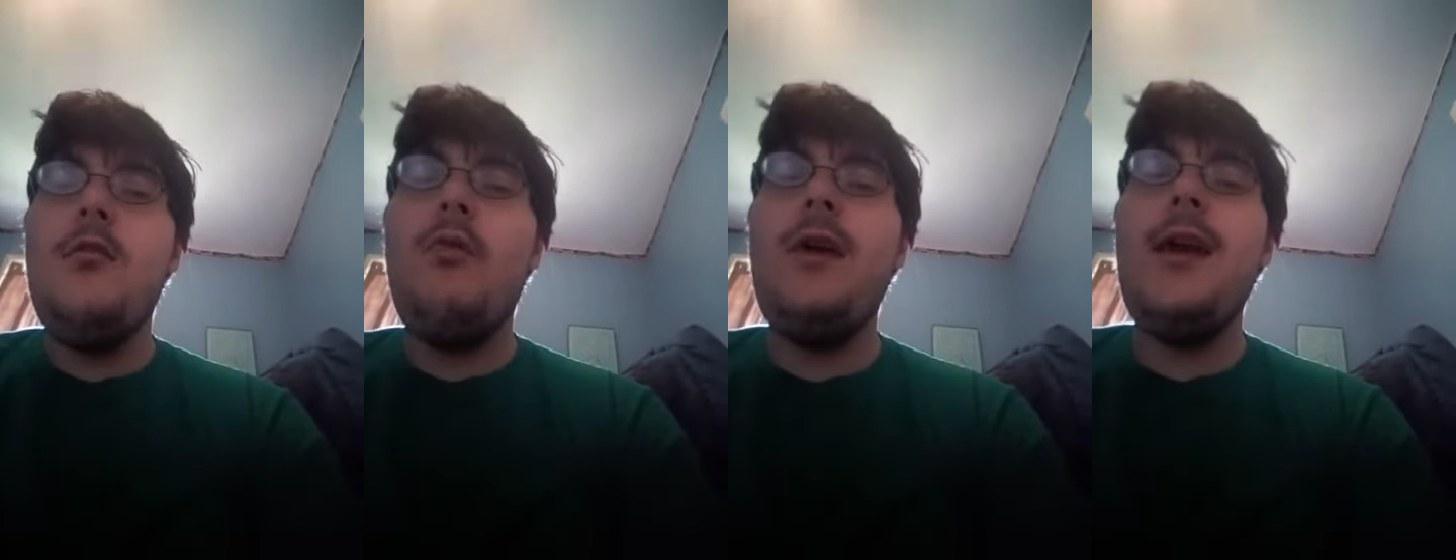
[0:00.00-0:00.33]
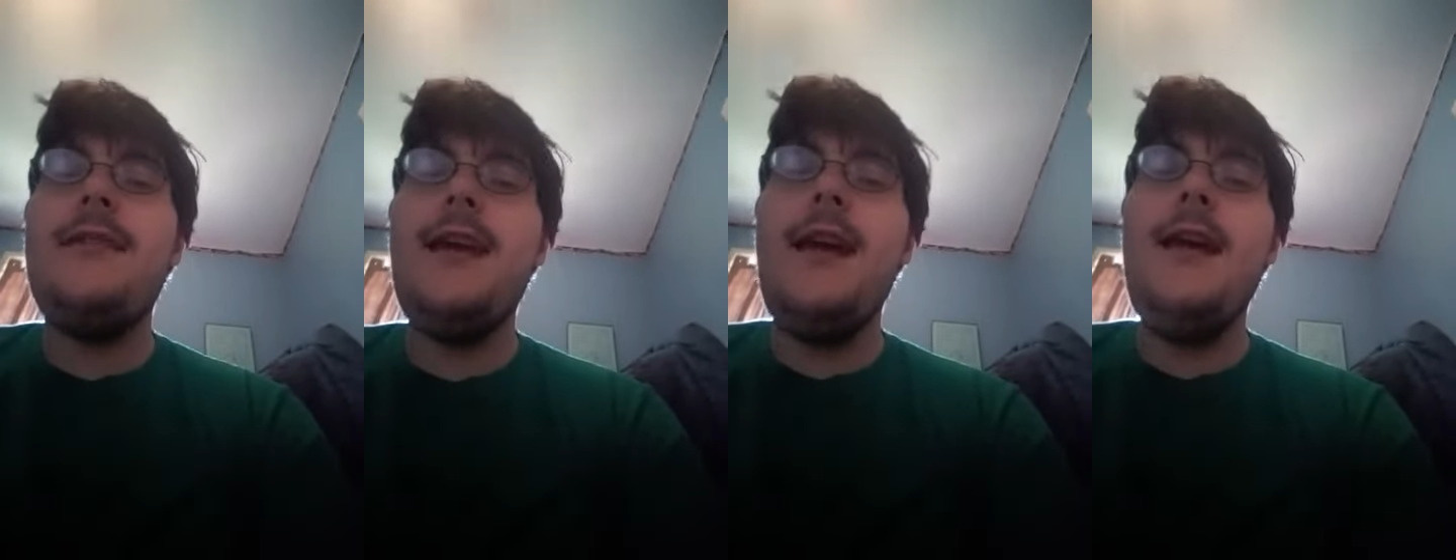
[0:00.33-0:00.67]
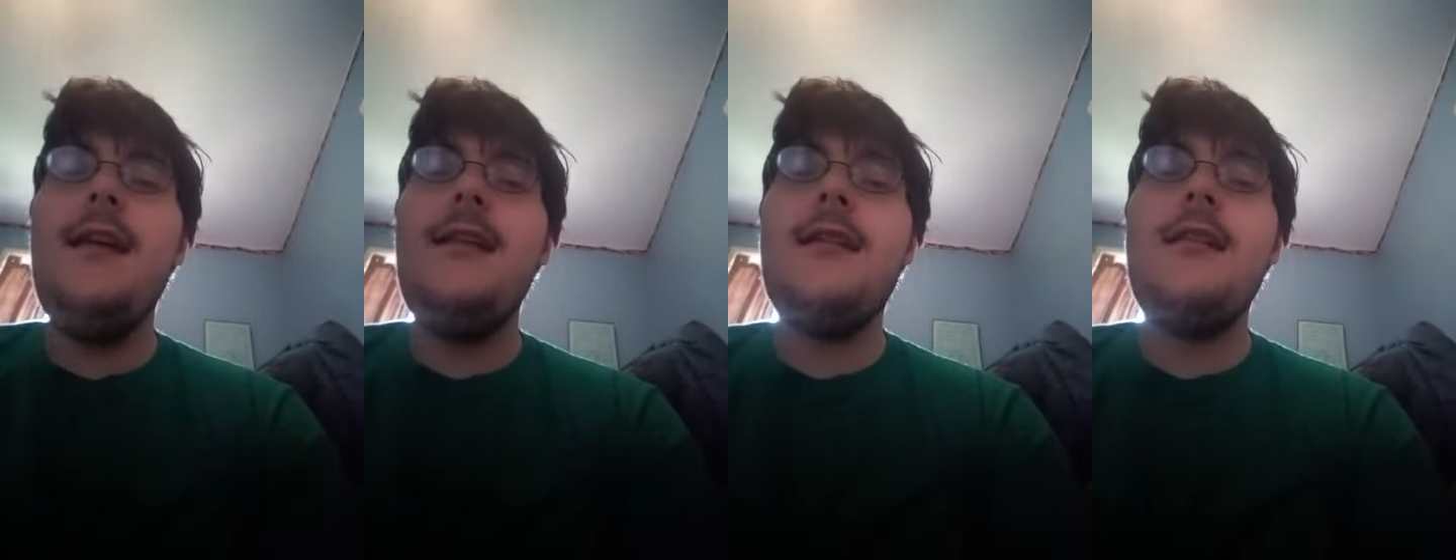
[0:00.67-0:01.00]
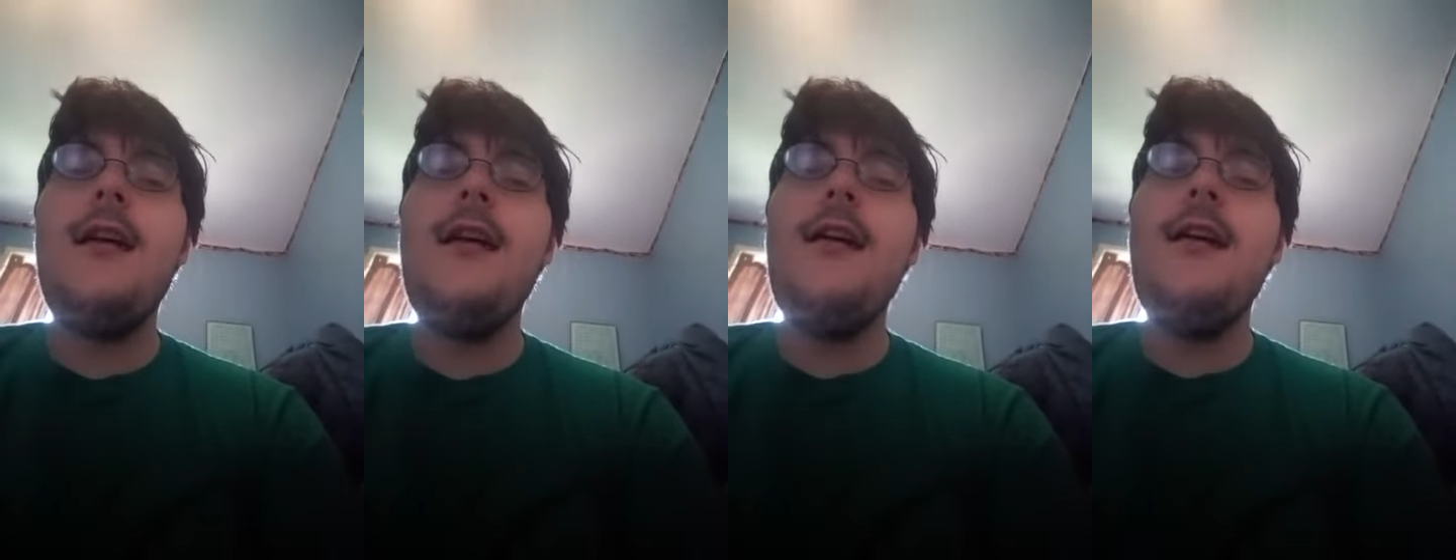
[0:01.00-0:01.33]
We see
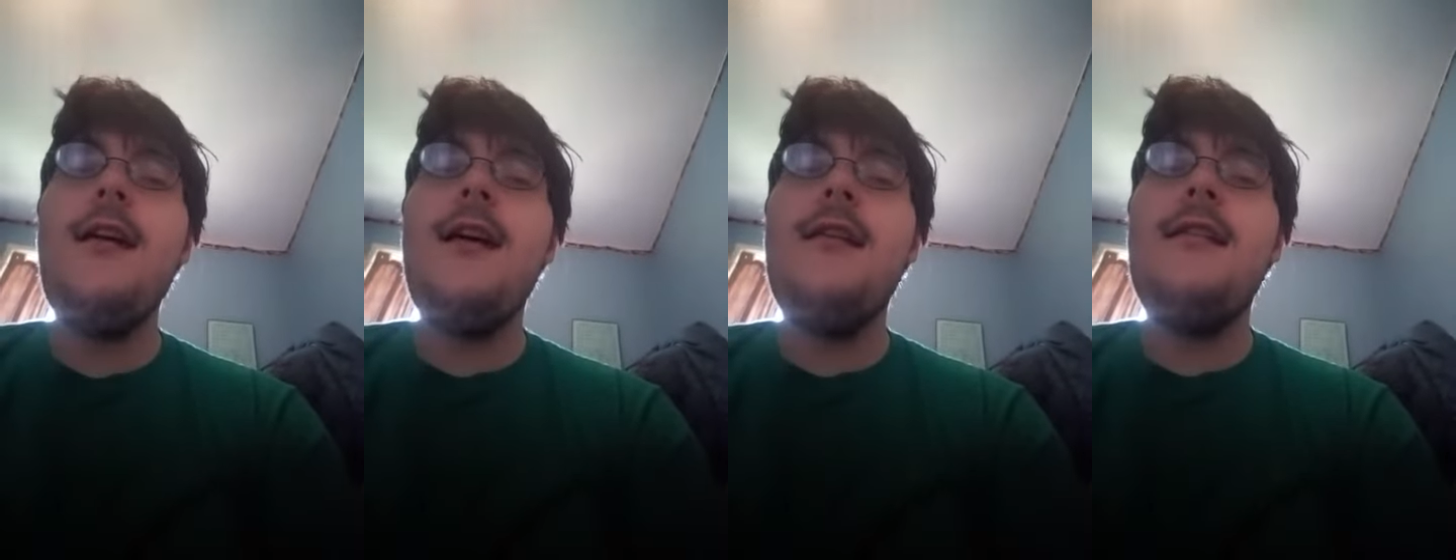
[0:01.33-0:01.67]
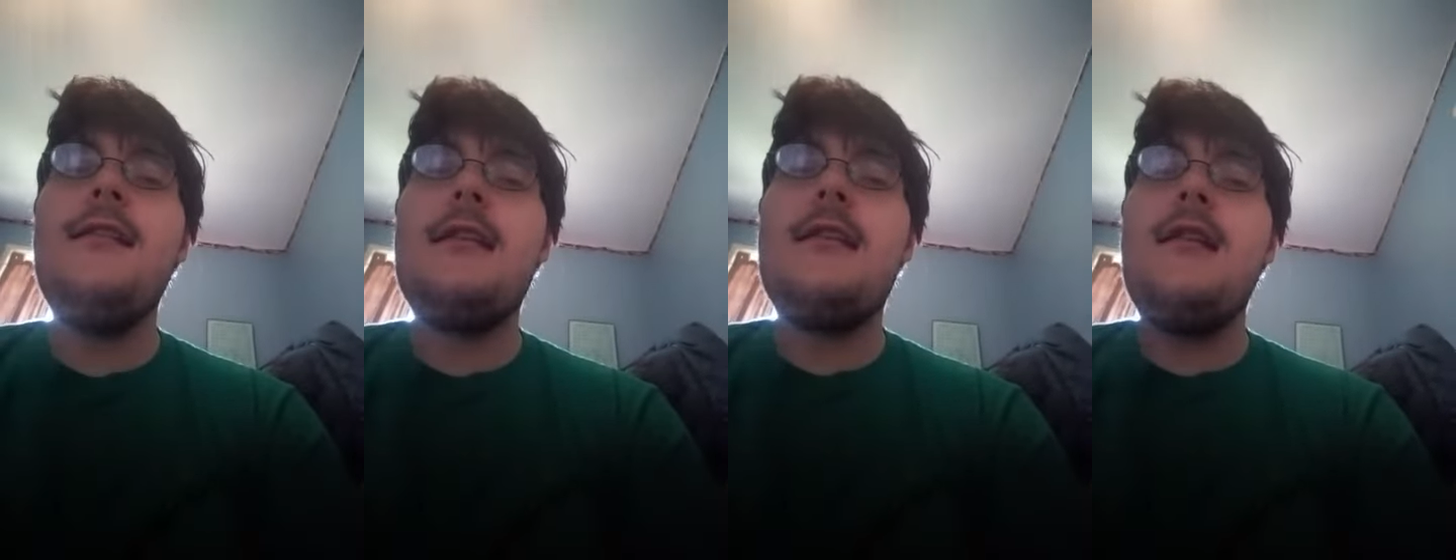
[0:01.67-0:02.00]
Daenerys